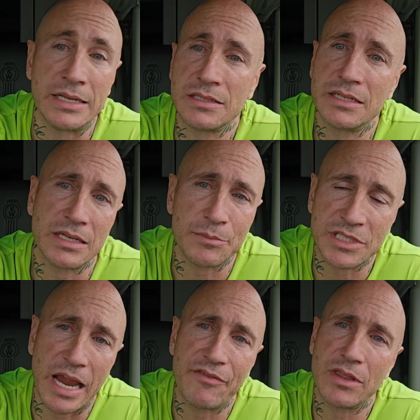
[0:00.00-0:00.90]
And since
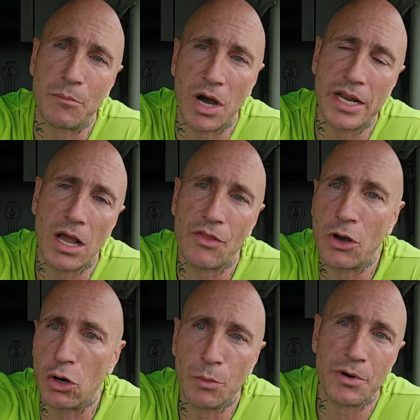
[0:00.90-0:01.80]
I'm saving the money
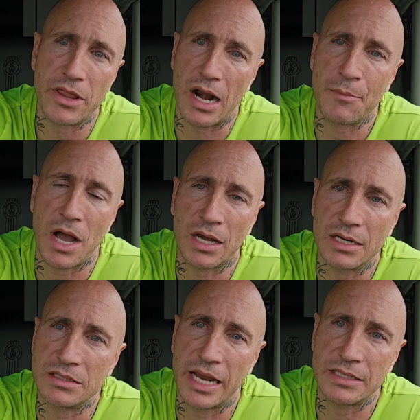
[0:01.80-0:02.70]
on the Uber that I'm
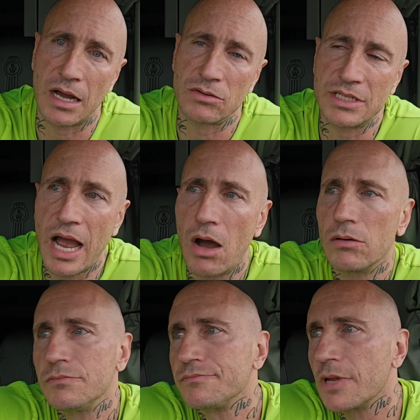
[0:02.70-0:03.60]
not going to take
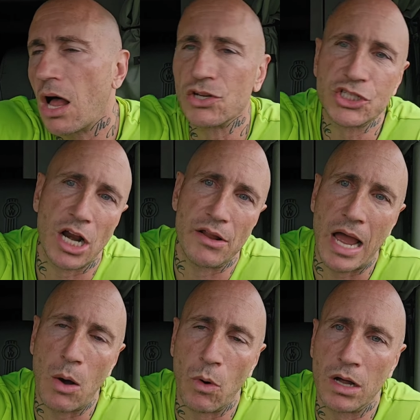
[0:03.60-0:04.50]
downtown, I'll
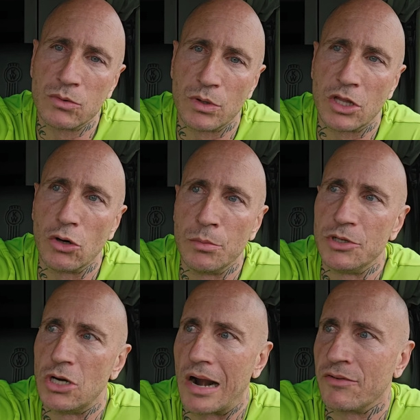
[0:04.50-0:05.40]
share that wealth with the
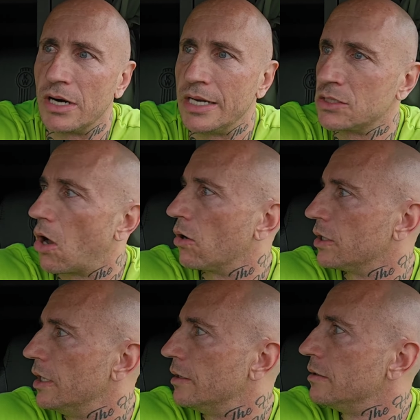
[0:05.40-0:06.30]
Uber driver. It's
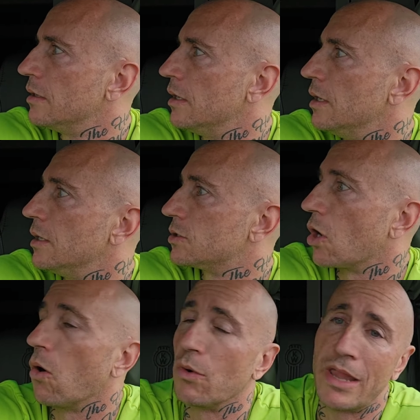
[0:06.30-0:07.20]
all good.
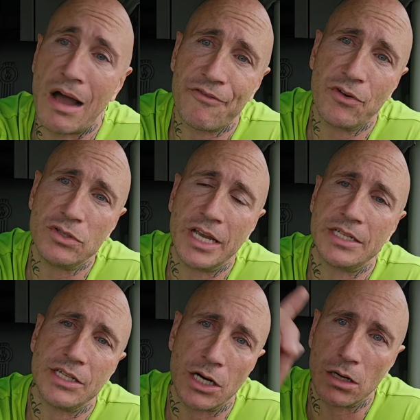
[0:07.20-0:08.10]
So when that food
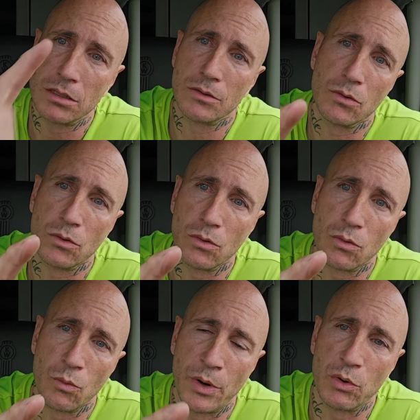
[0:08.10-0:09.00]
gets here,
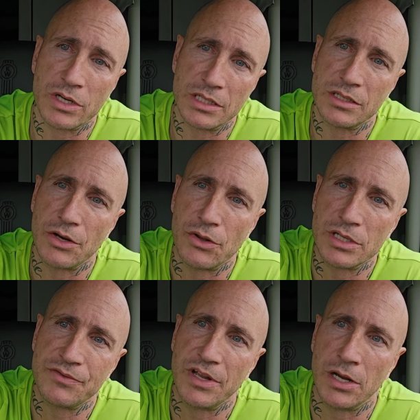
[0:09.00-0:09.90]
we will
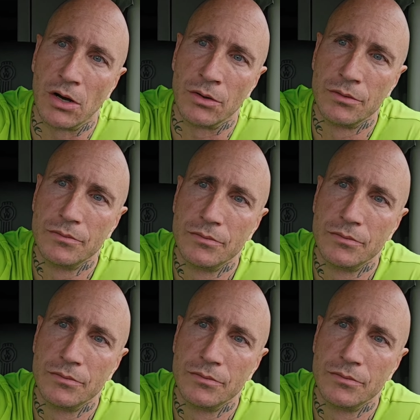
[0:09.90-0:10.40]
continue this video.